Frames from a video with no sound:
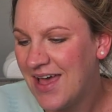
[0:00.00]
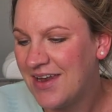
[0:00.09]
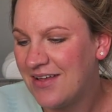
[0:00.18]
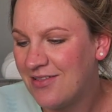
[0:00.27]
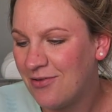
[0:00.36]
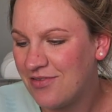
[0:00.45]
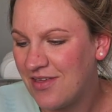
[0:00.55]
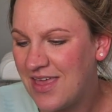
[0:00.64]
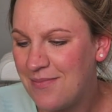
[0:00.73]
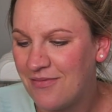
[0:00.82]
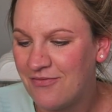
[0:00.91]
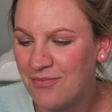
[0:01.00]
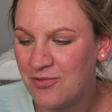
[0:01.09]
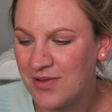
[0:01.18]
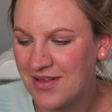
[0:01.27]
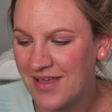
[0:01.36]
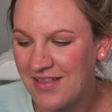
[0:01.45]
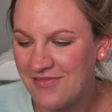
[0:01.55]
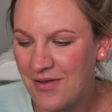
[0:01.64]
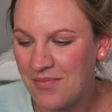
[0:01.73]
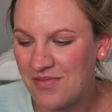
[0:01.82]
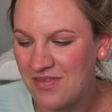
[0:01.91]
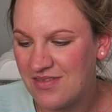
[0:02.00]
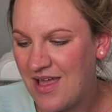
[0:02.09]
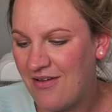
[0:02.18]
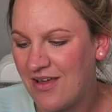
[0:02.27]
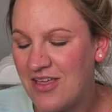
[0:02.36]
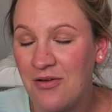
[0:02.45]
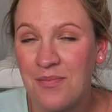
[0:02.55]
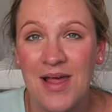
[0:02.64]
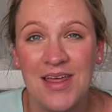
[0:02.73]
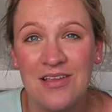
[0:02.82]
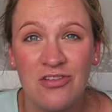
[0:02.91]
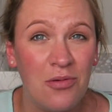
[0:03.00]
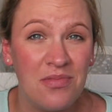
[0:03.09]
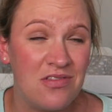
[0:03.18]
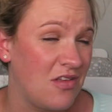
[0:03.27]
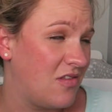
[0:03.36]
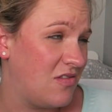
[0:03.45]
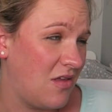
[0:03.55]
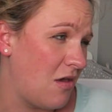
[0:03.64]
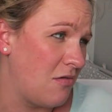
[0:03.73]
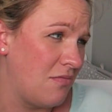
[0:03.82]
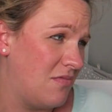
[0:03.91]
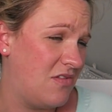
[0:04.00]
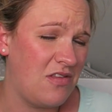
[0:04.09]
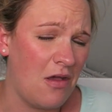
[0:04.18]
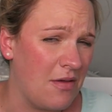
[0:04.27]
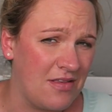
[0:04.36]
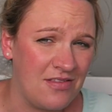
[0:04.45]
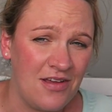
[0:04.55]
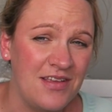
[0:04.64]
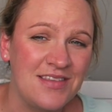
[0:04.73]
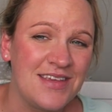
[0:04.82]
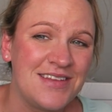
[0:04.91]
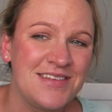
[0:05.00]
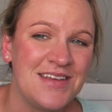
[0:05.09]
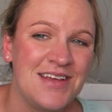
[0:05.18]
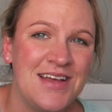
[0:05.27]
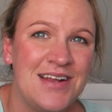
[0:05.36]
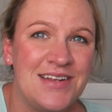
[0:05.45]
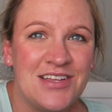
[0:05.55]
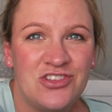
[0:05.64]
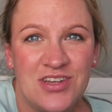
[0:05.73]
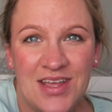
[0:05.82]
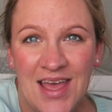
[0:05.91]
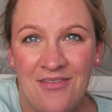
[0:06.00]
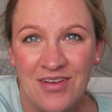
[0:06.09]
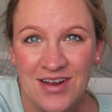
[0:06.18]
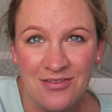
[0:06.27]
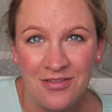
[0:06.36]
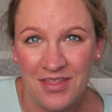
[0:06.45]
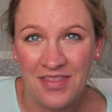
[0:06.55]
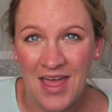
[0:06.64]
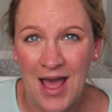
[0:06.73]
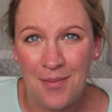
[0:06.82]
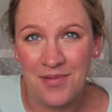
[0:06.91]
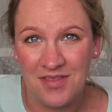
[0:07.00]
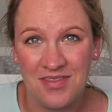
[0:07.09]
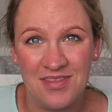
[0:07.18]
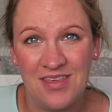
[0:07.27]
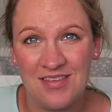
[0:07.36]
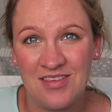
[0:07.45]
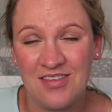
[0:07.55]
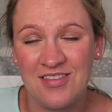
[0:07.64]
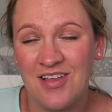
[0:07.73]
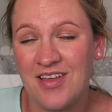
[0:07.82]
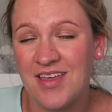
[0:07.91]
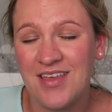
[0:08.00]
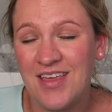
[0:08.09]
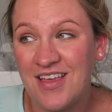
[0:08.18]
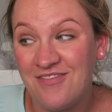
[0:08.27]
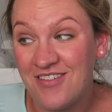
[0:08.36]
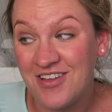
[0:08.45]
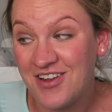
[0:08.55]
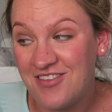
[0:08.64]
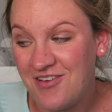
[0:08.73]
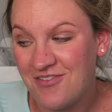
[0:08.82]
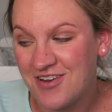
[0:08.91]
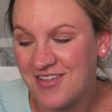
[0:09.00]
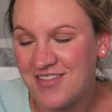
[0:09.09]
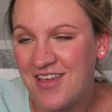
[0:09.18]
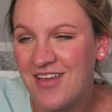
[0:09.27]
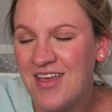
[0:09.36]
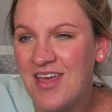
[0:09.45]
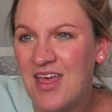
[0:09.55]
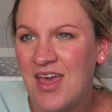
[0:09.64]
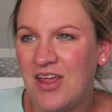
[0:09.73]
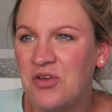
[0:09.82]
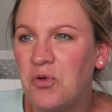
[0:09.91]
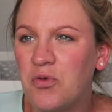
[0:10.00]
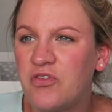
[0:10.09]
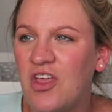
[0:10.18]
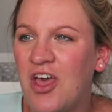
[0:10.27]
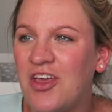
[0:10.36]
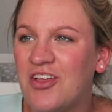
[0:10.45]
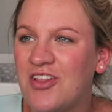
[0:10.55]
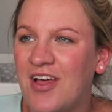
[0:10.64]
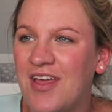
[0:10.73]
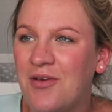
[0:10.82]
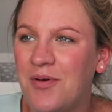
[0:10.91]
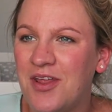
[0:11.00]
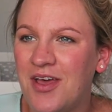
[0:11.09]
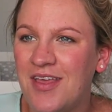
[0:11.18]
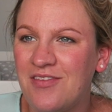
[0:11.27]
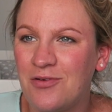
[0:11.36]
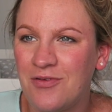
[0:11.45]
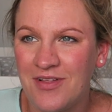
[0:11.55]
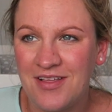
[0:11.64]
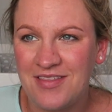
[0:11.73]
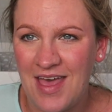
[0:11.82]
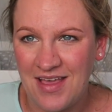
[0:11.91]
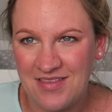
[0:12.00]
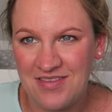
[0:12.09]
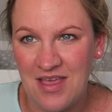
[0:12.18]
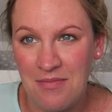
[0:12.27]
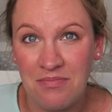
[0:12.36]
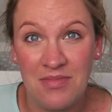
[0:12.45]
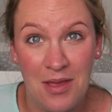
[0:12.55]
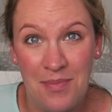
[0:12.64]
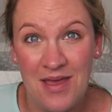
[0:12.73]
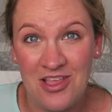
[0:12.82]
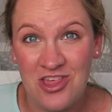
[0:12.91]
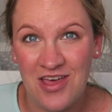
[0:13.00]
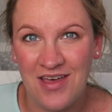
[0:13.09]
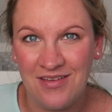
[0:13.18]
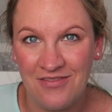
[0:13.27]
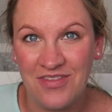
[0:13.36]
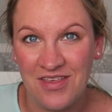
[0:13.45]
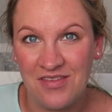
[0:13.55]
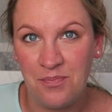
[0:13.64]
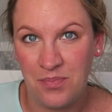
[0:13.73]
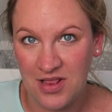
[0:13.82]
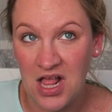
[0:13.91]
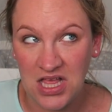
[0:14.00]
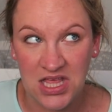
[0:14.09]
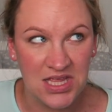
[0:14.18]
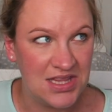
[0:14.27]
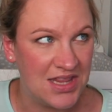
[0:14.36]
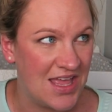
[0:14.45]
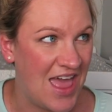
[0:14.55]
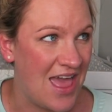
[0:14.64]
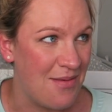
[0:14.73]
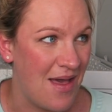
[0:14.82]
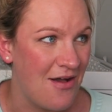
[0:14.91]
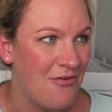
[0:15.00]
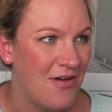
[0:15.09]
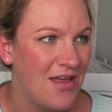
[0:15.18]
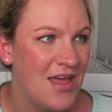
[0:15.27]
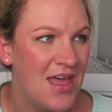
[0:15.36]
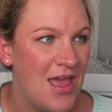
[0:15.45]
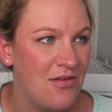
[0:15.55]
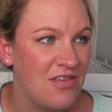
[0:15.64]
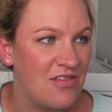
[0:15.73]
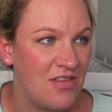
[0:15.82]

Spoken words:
it'll also keep him from twiddling his thumbs and staring at your belly. Tom's just so excited. Literally every little thing that happens, he's just like, what can I do? What can I do? And also, like, when I sort of like text him a picture of this plug that came out, he